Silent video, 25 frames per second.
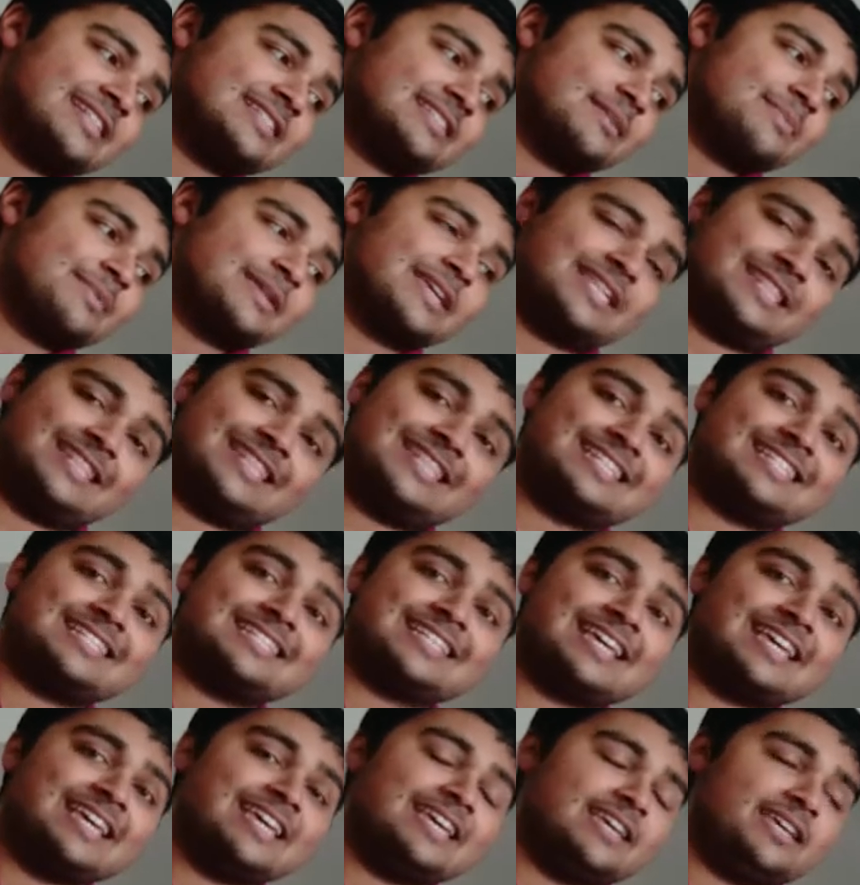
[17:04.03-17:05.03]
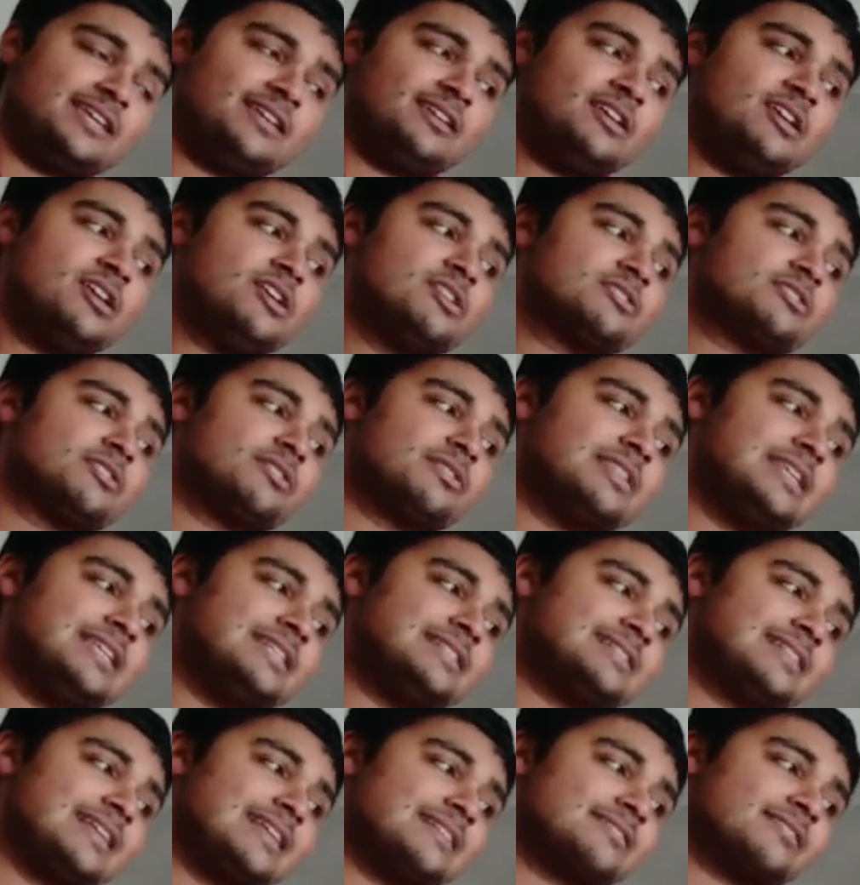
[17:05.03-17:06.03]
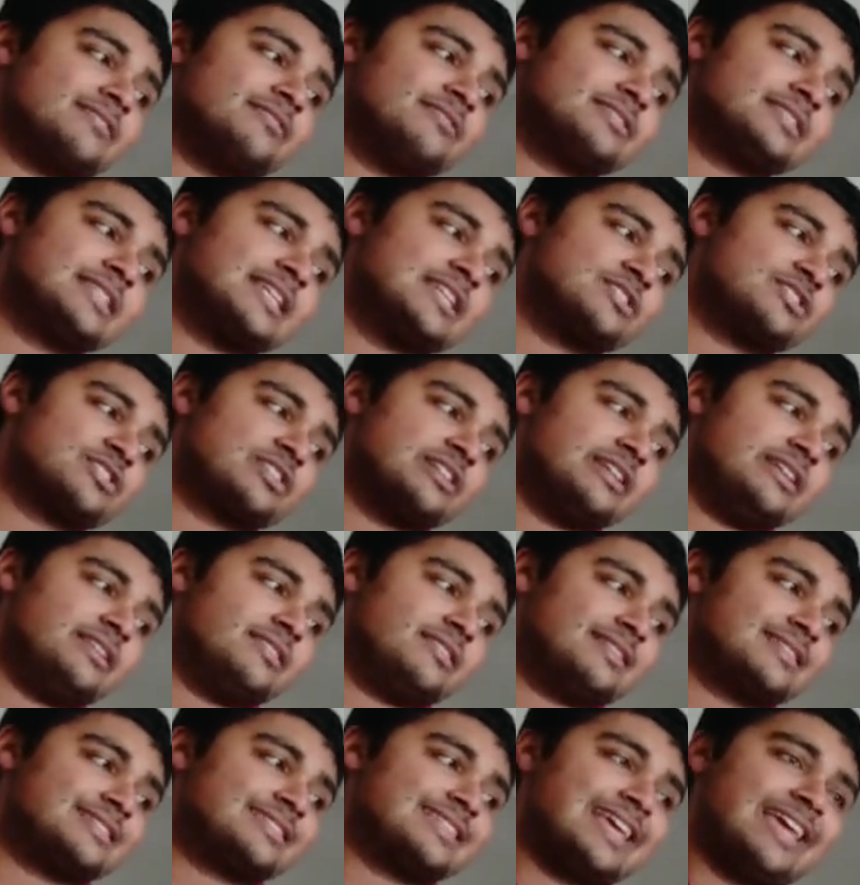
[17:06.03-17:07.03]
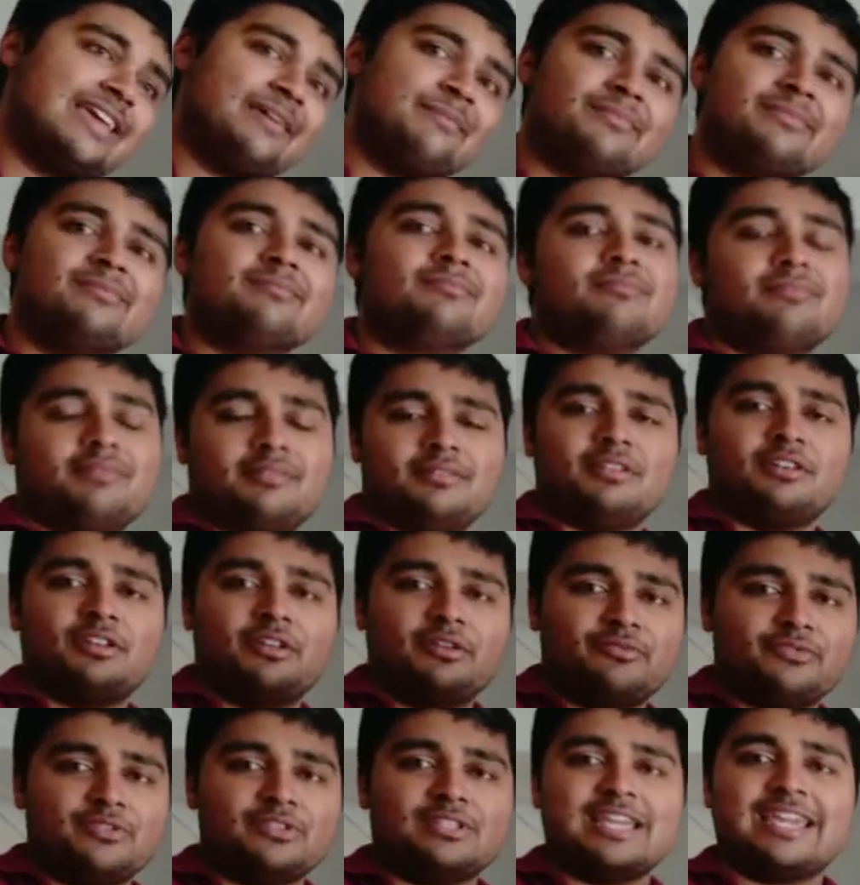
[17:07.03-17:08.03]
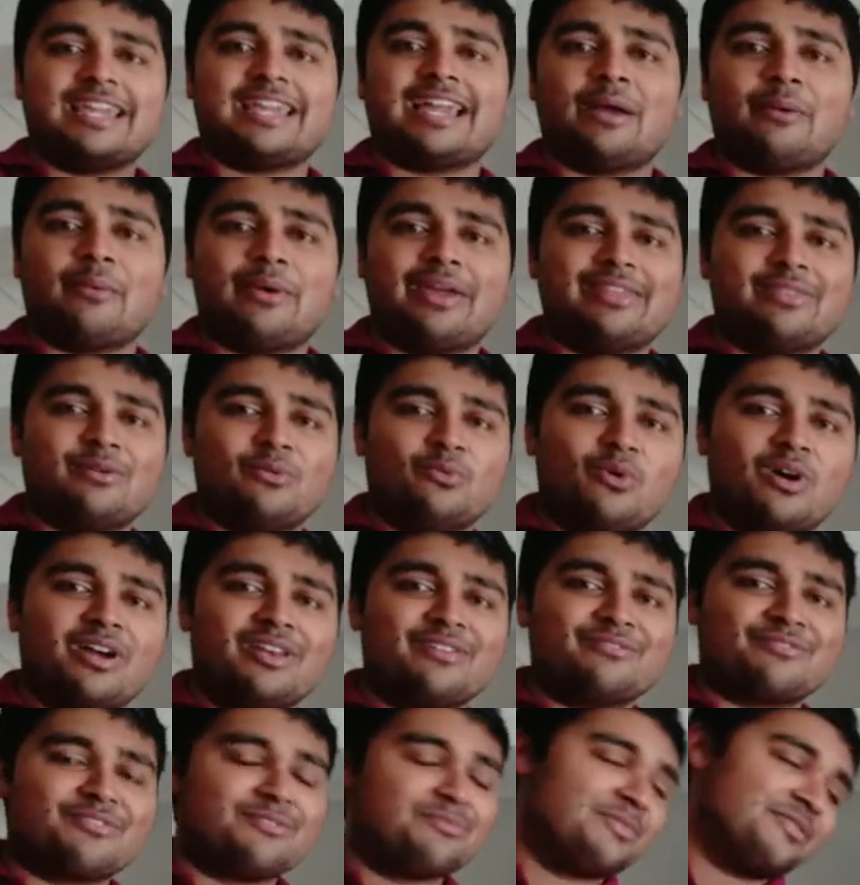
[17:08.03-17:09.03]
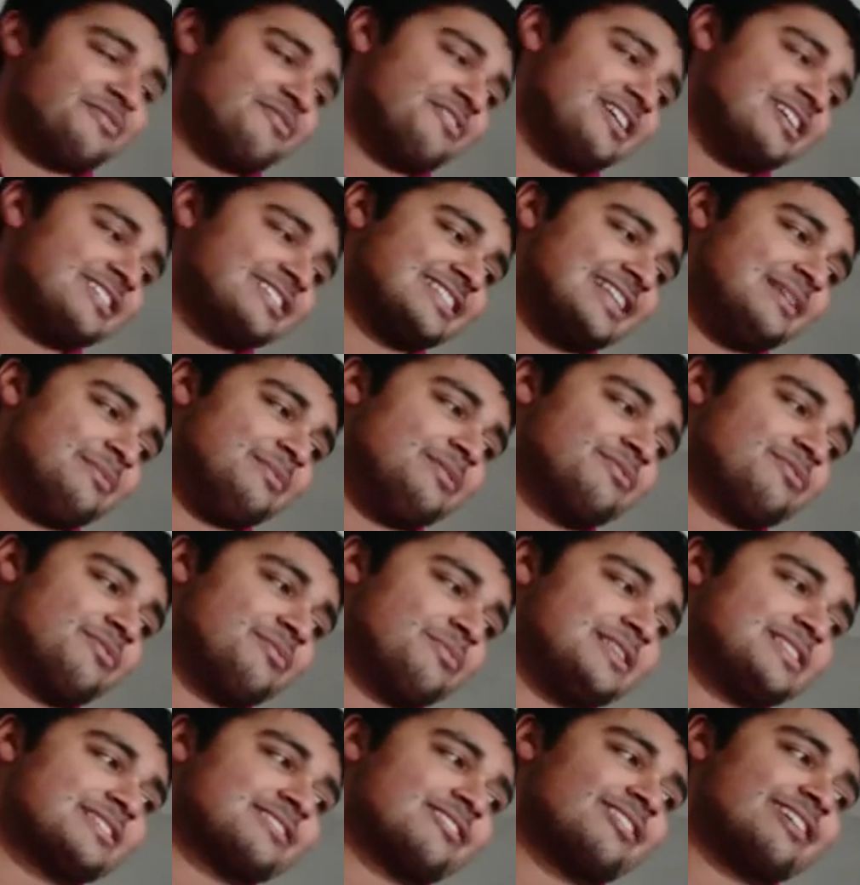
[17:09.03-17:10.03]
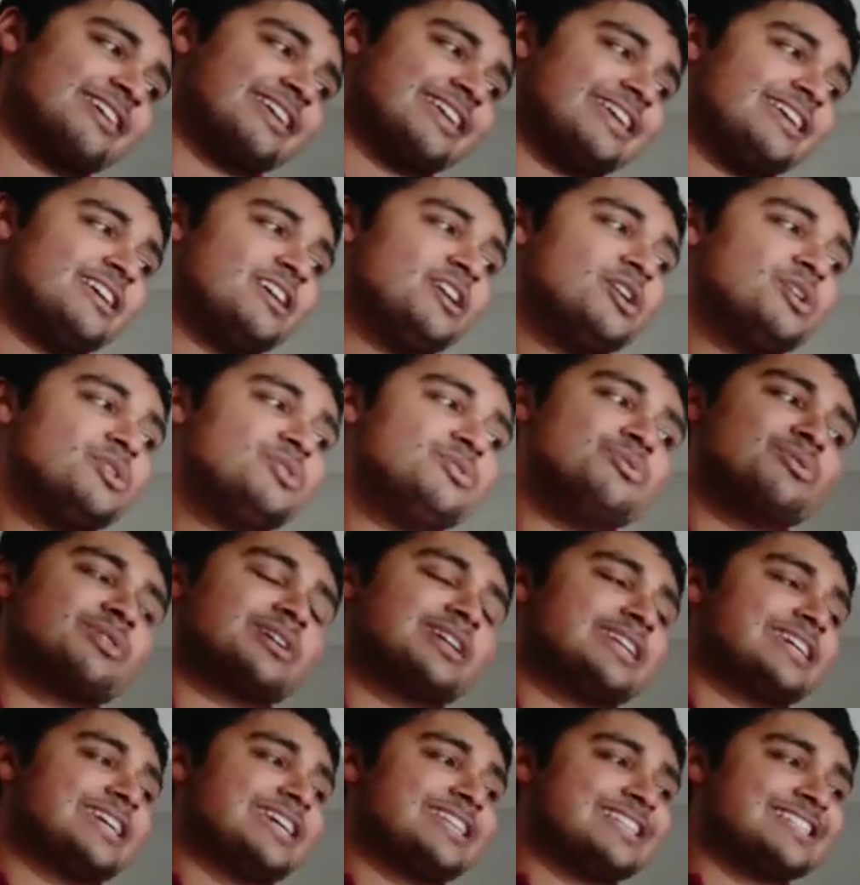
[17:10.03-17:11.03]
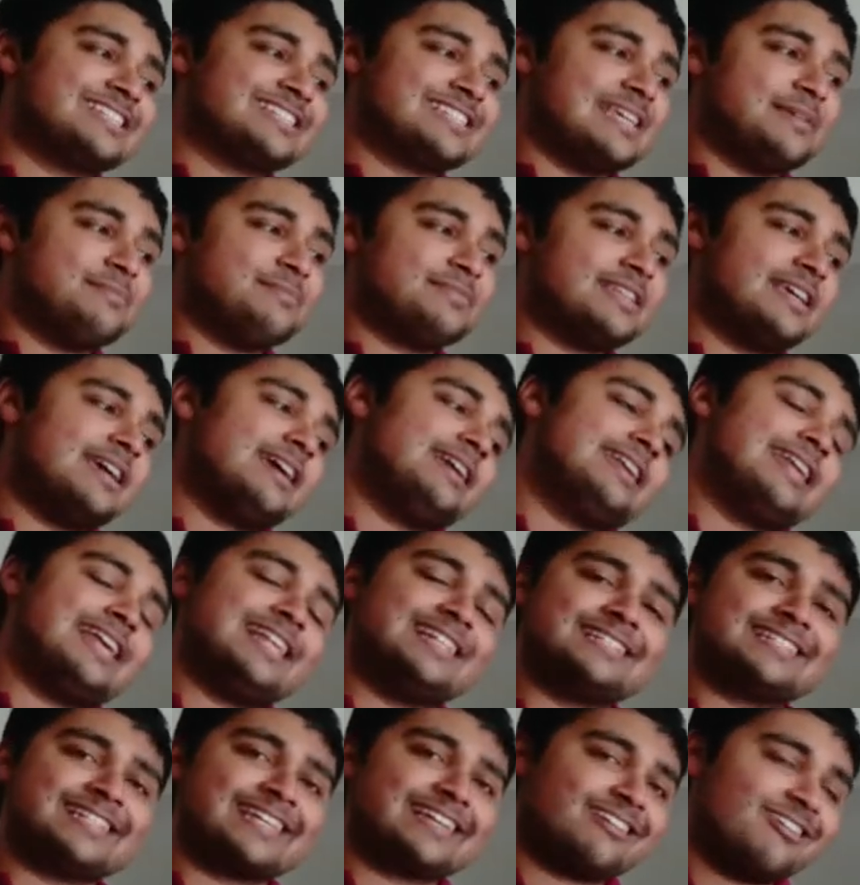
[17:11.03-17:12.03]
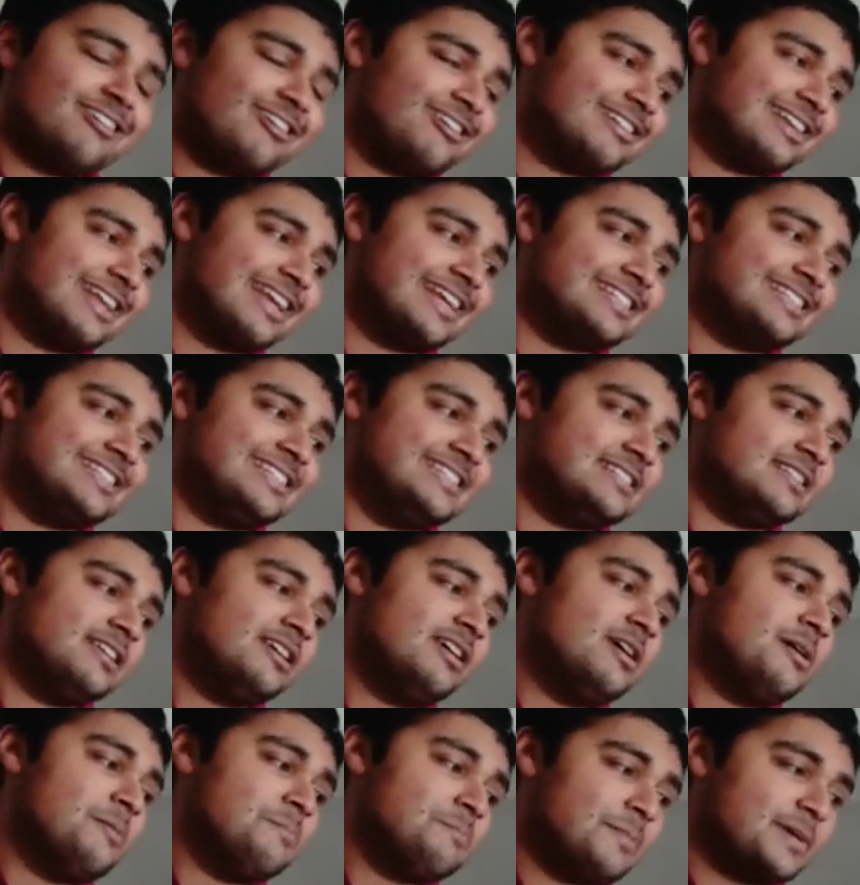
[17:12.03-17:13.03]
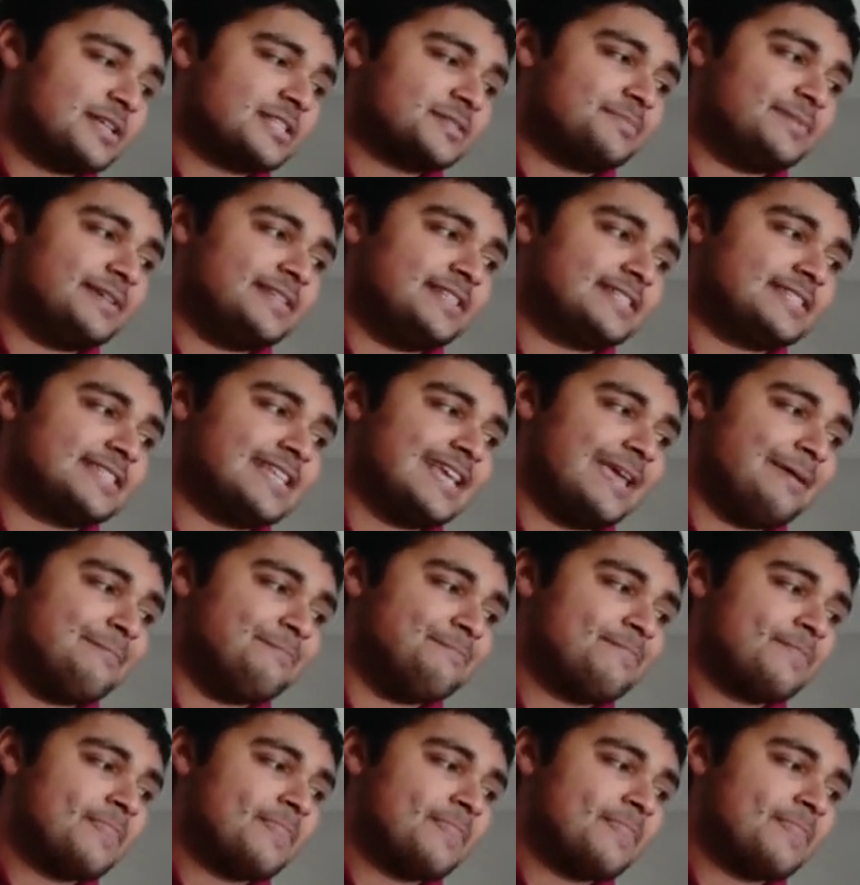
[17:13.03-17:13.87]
something in this set here. So these sets are essentially the same. You know, if you take away the 1 from the first element from this guy here, you're going to get the same set, and hence their cardinalities must be the same.